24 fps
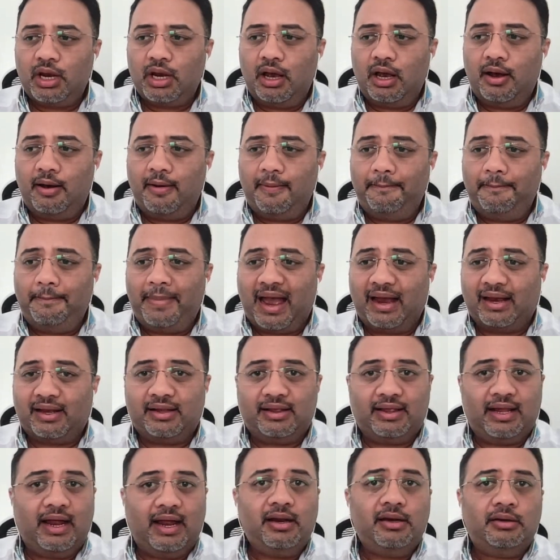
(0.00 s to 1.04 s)
Uh,
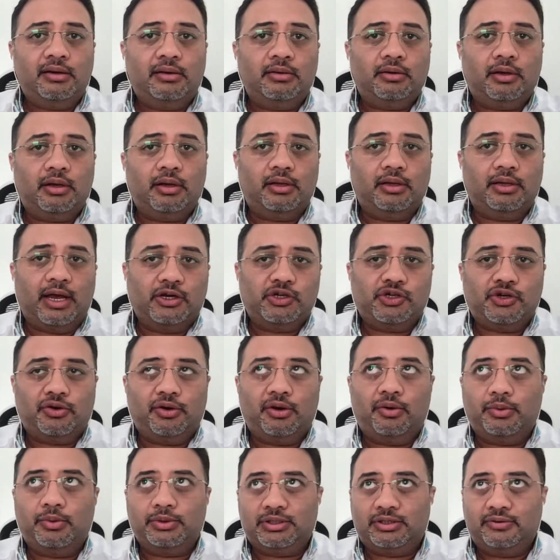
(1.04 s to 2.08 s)
back then,
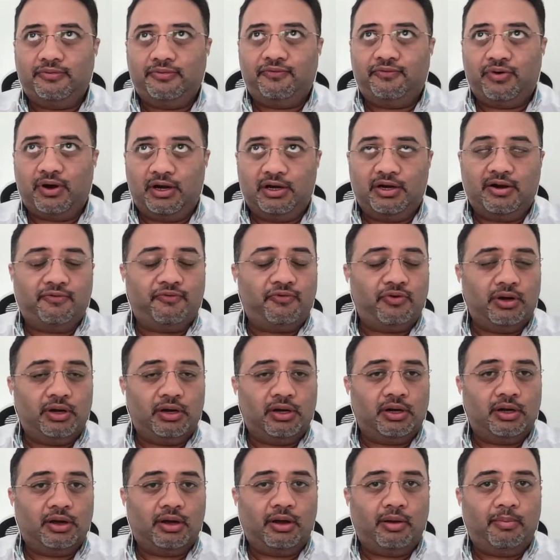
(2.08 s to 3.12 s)
Nigeria was a very
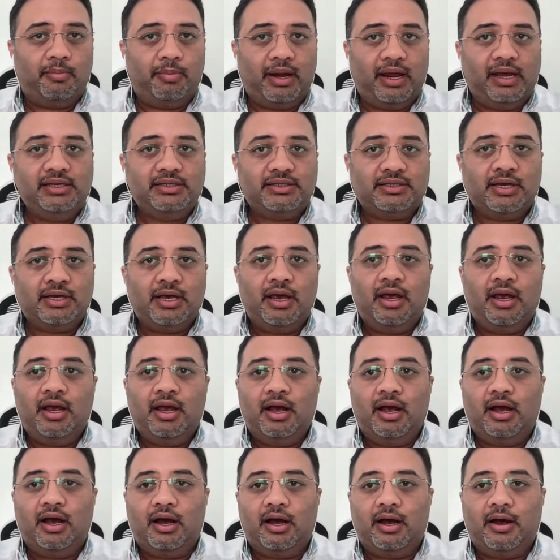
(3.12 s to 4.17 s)
different uh, place,
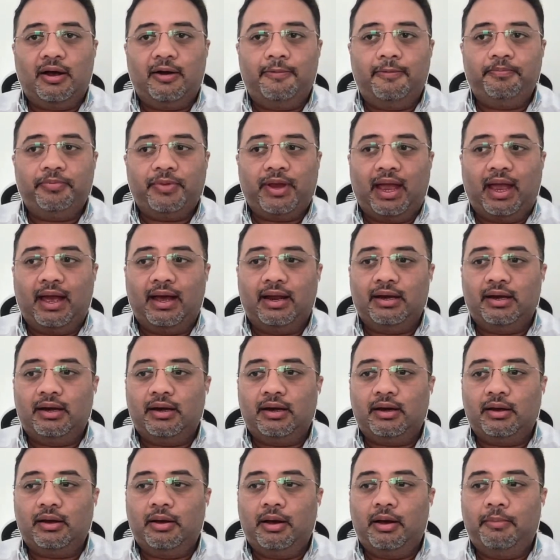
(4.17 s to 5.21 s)
um,
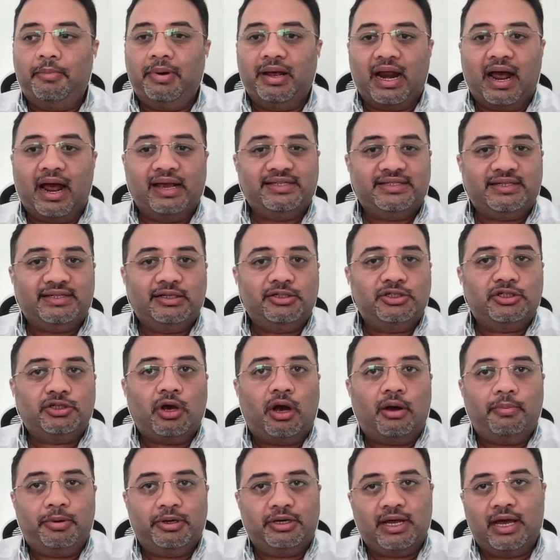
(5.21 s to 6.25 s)
and uh, but I still
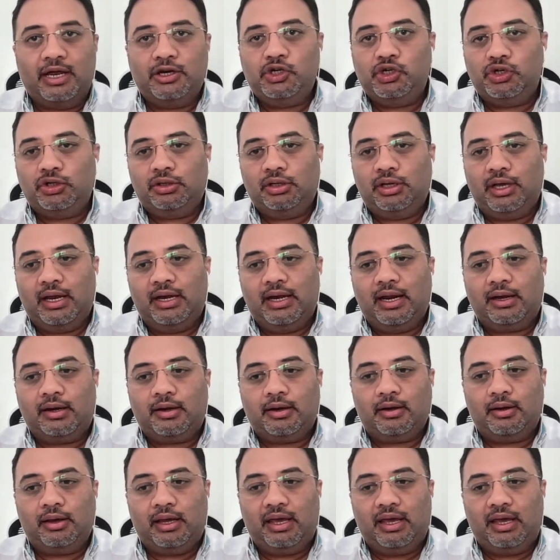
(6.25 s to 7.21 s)
saw potential in it